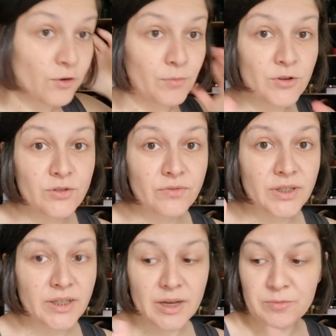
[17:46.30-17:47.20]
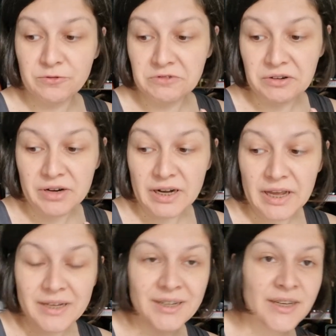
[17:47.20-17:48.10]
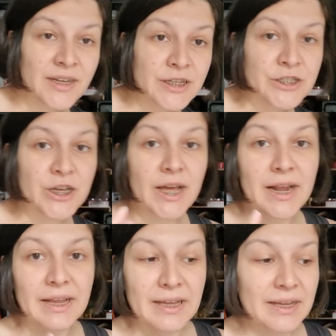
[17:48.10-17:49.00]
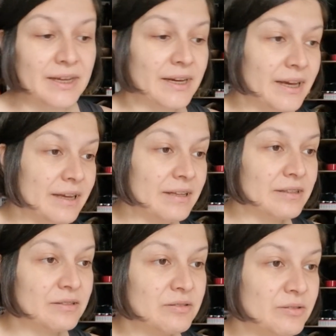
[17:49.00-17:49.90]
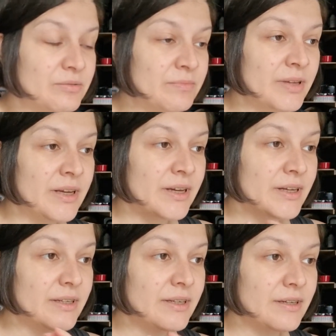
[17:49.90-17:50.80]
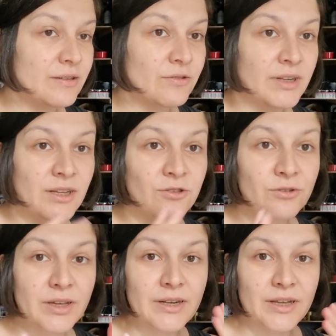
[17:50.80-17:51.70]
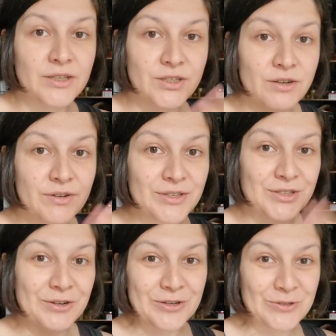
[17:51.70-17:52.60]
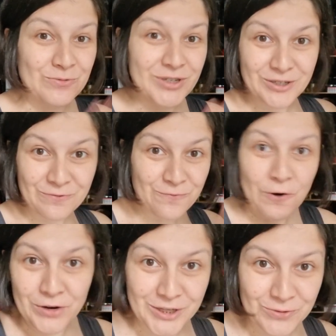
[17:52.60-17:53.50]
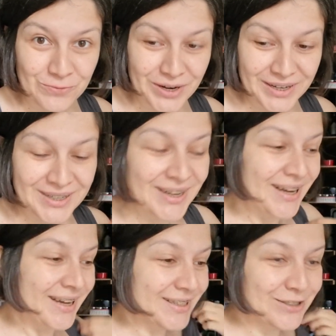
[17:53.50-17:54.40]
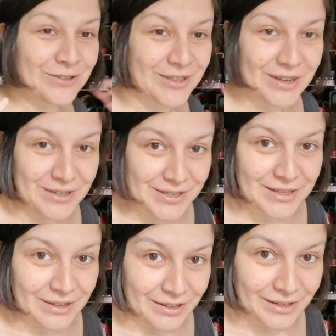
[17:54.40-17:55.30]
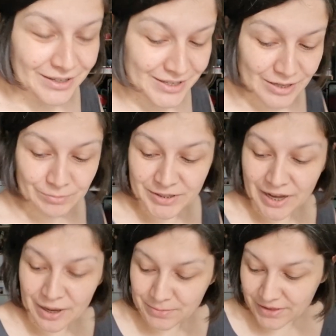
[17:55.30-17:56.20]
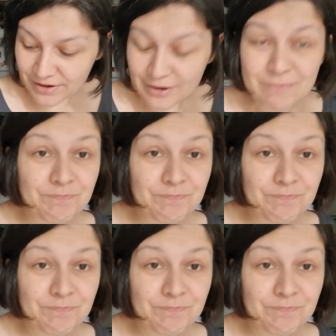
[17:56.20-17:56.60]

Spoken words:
most of the time we were like chatting and not doing like serious work, focused work. It took us some time there.